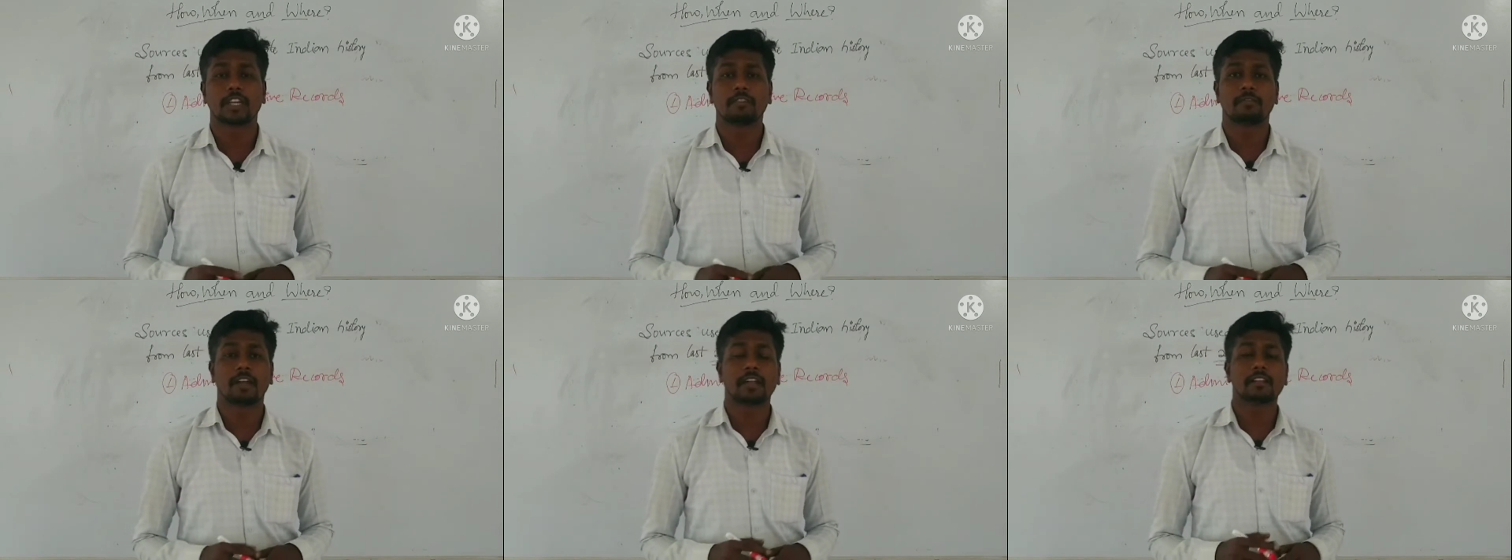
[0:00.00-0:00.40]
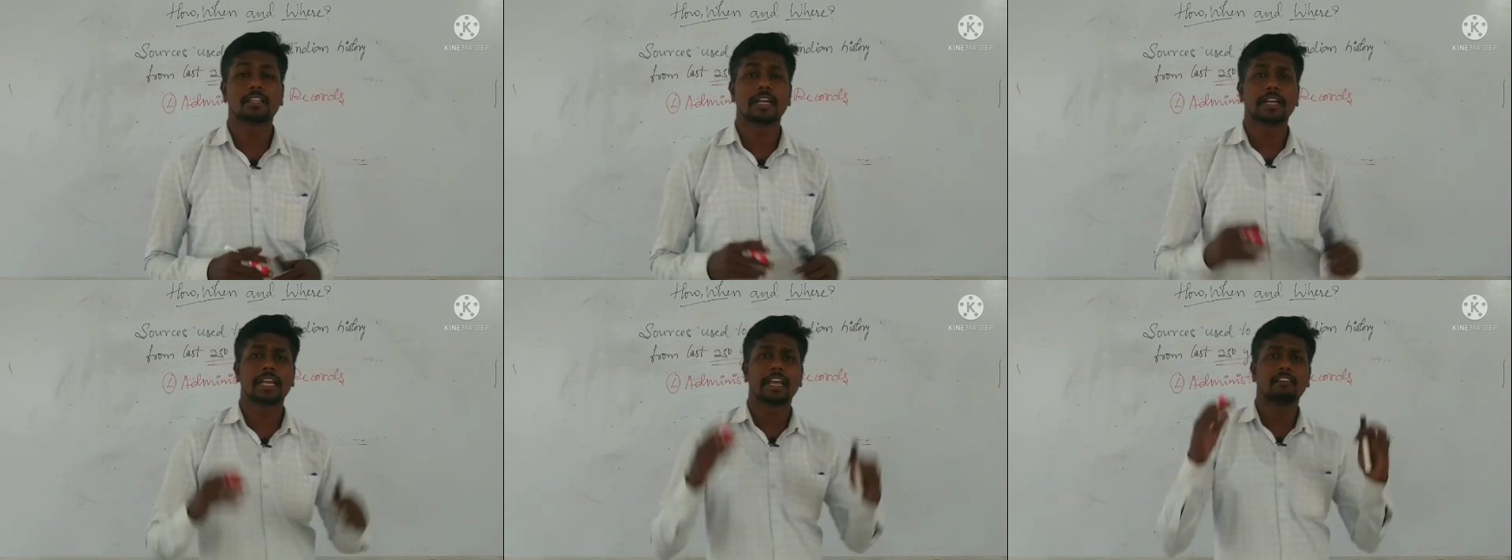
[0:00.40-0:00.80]
They
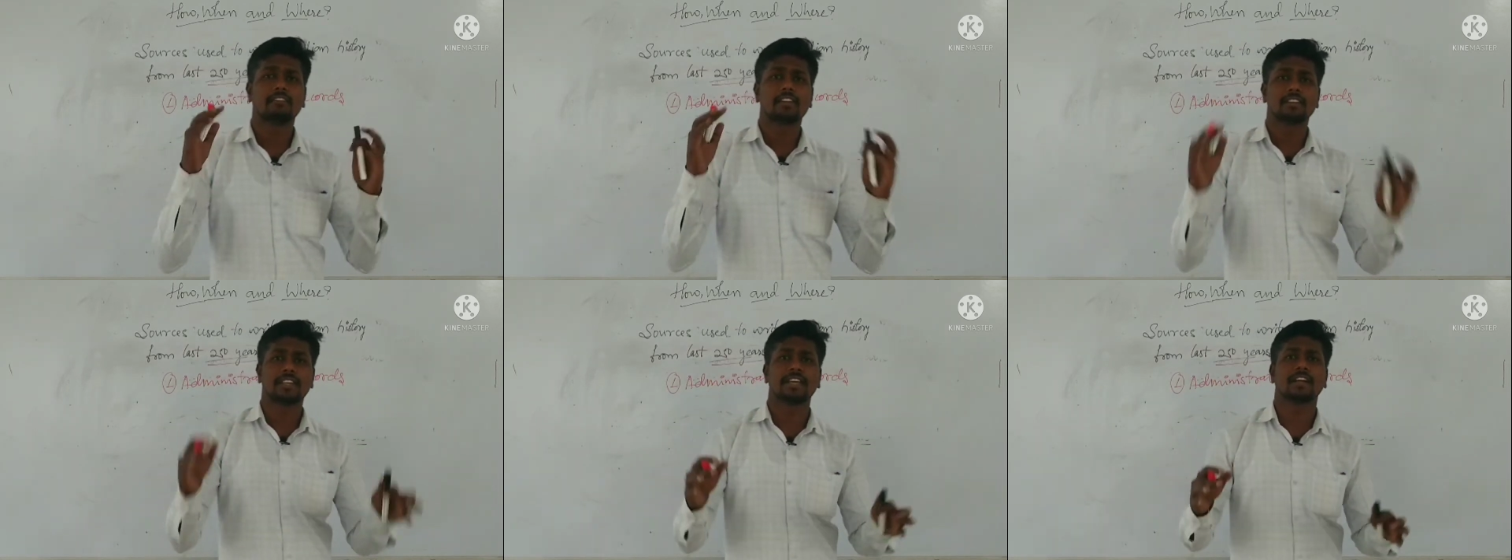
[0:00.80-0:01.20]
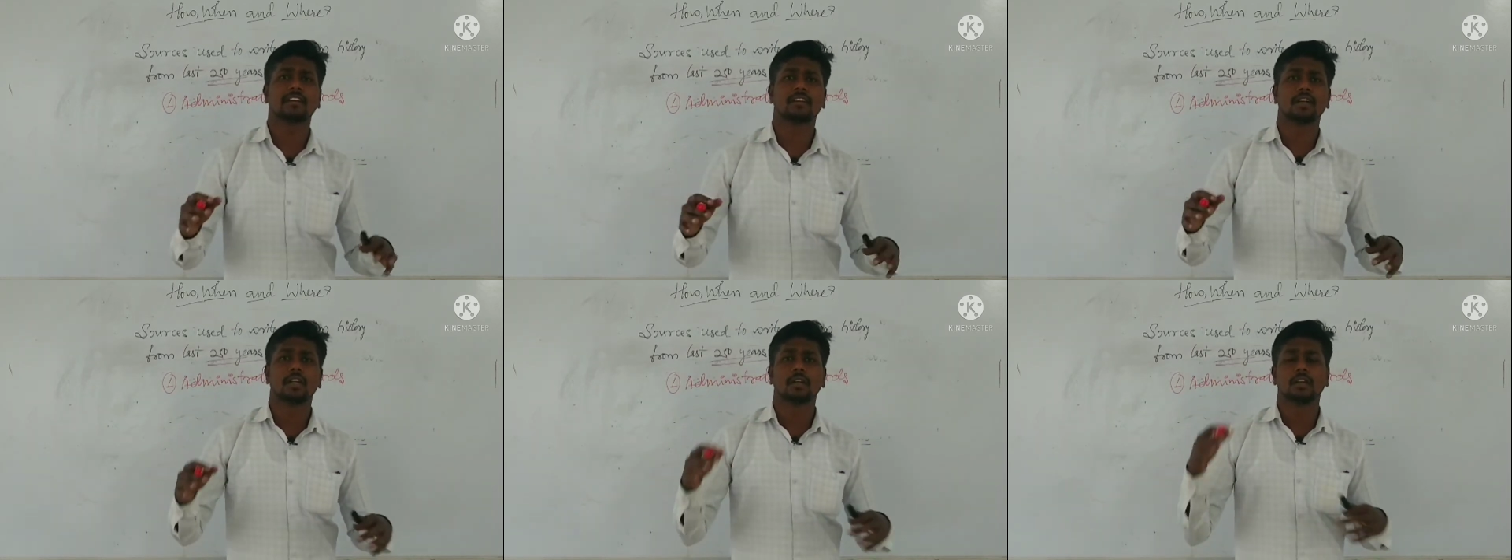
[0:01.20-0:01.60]
felt that everything,
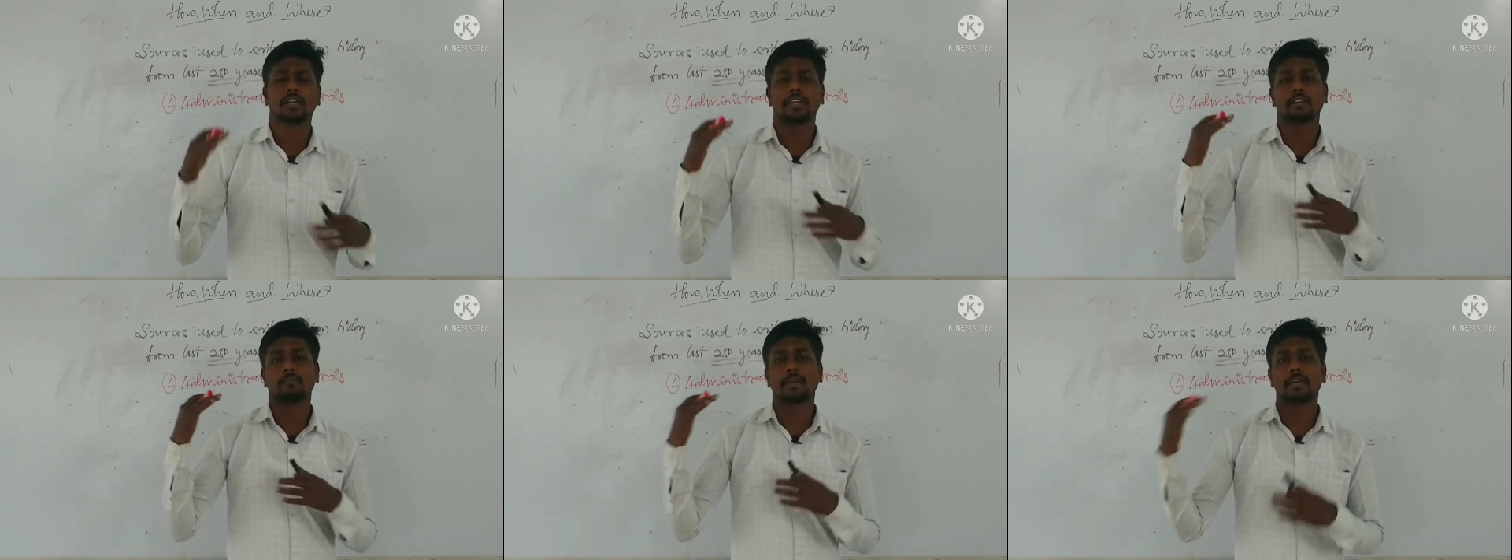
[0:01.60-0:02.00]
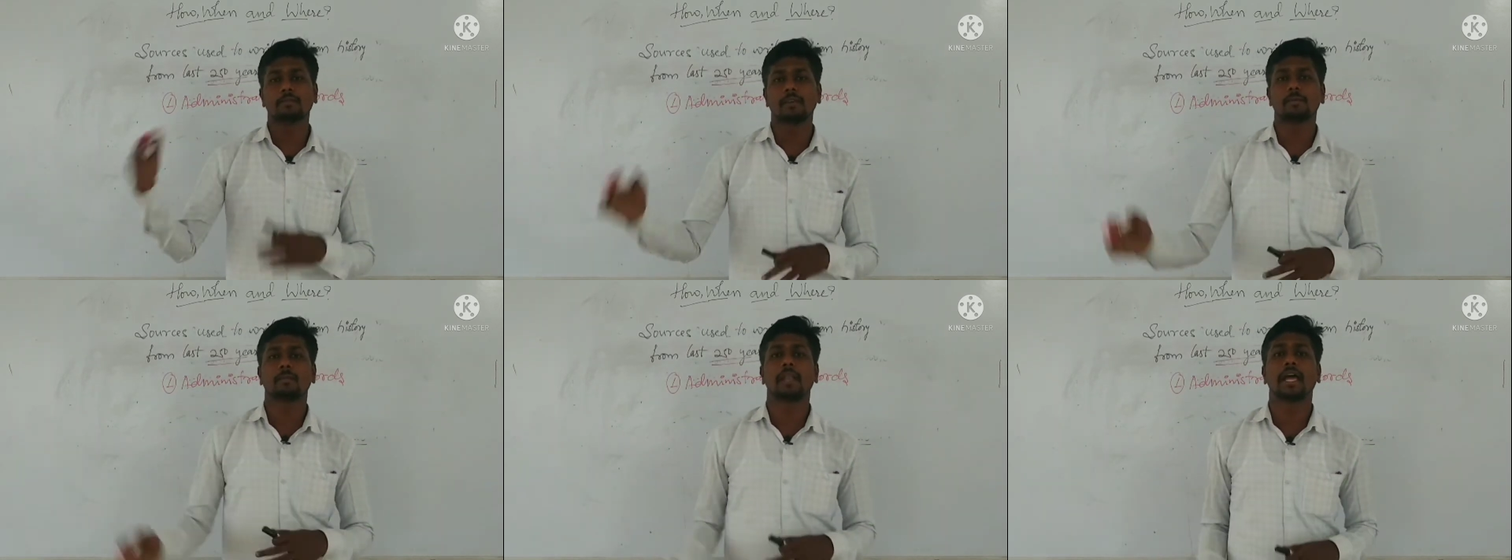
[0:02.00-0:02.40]
it may
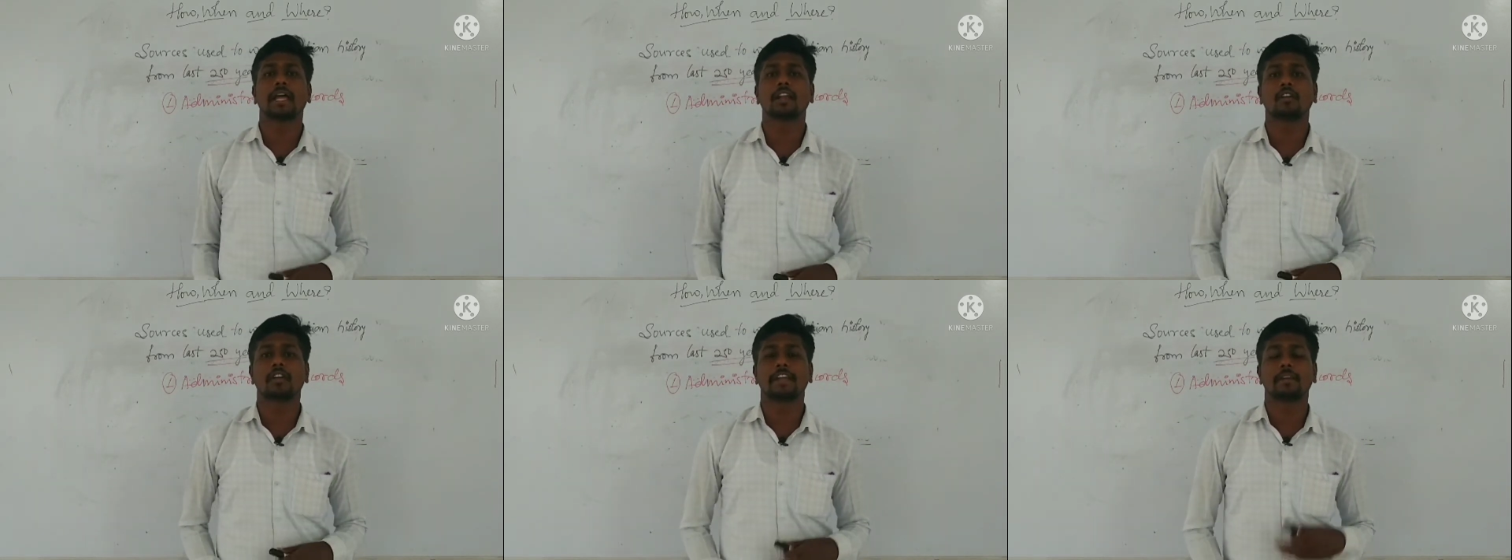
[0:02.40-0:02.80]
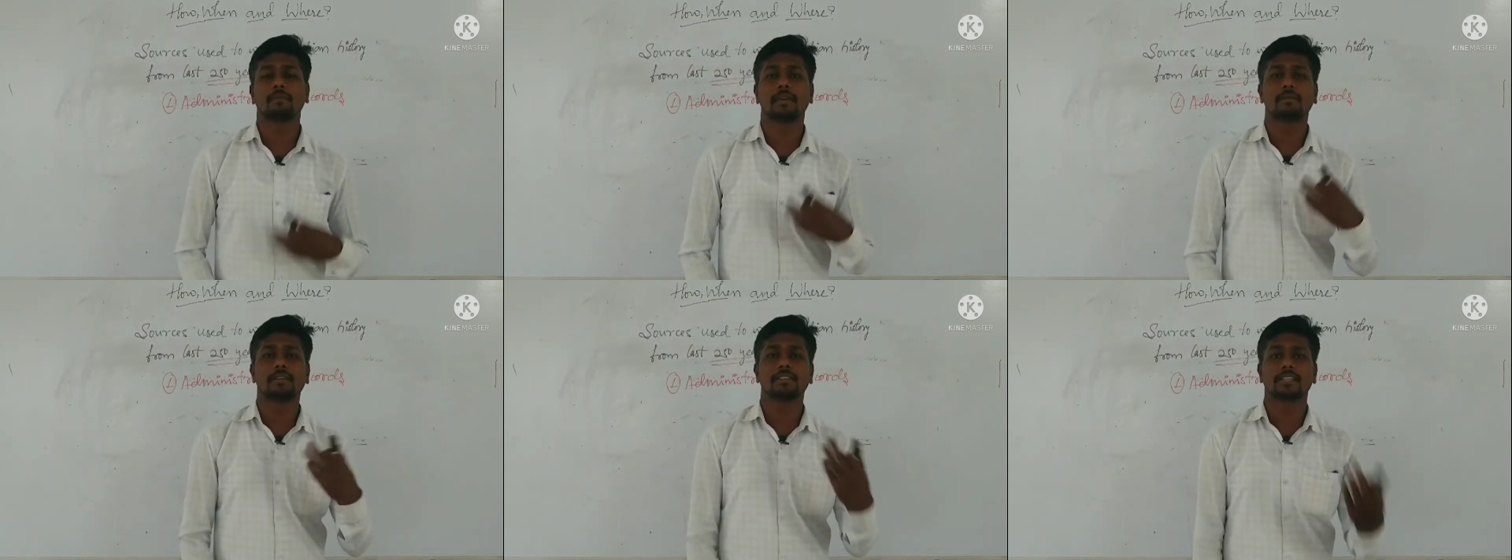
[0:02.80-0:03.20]
be plan or
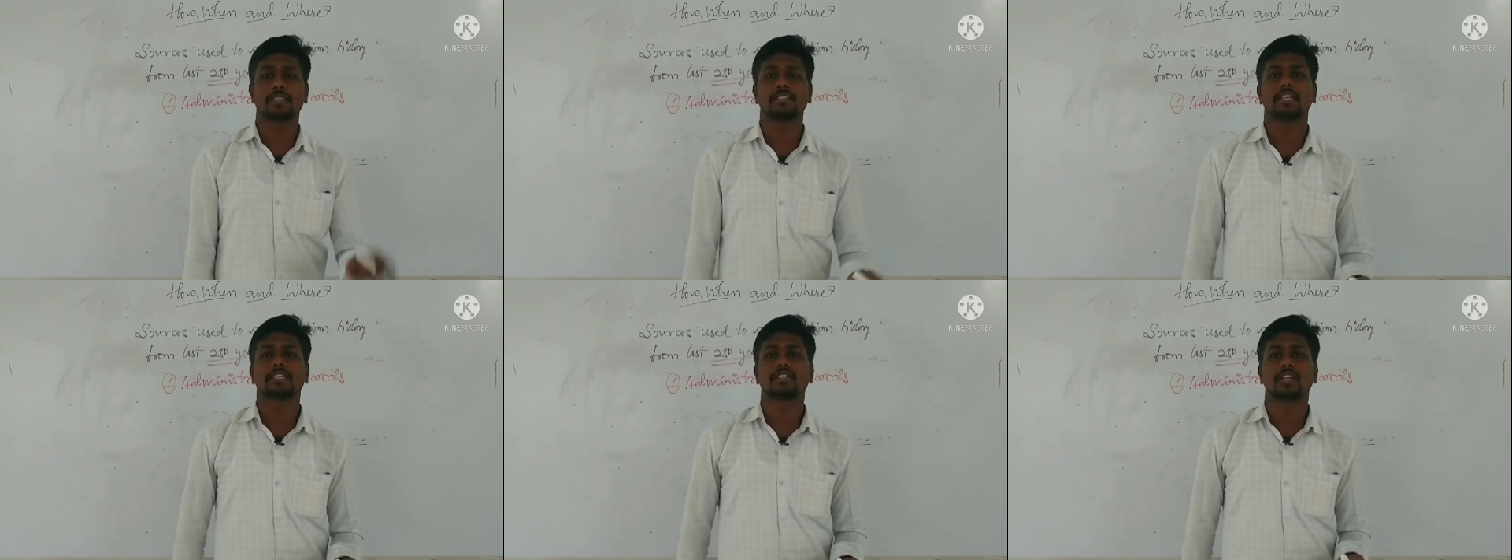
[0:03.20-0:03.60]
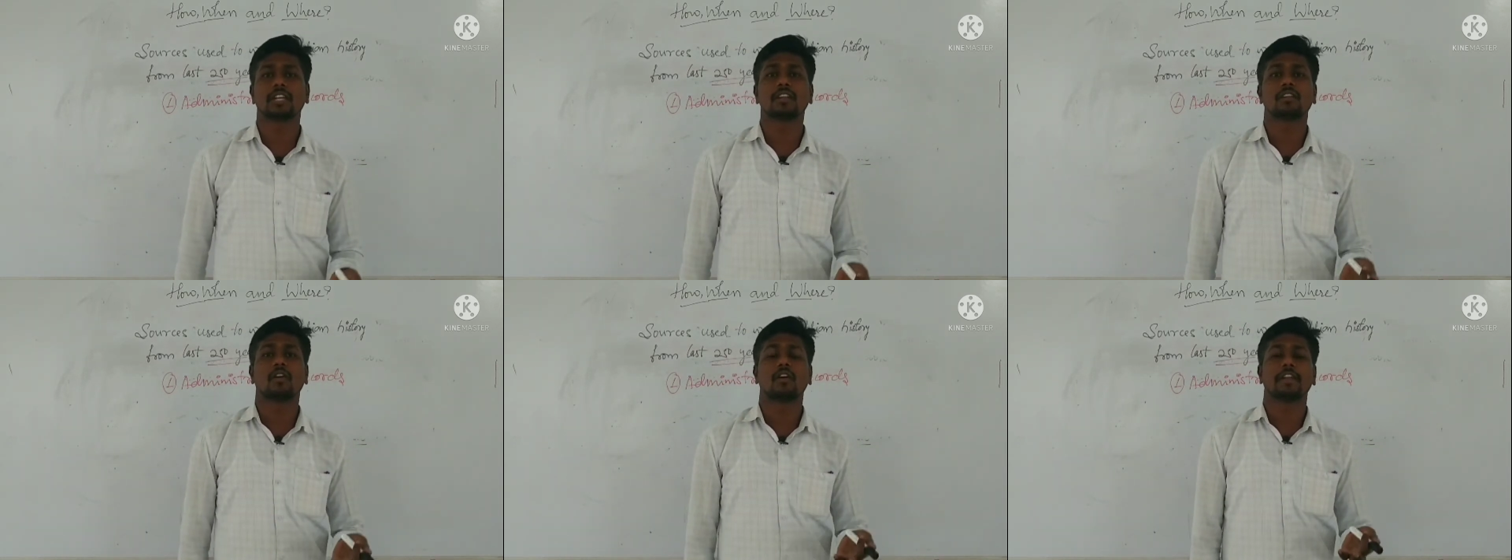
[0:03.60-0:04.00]
it may be suggestion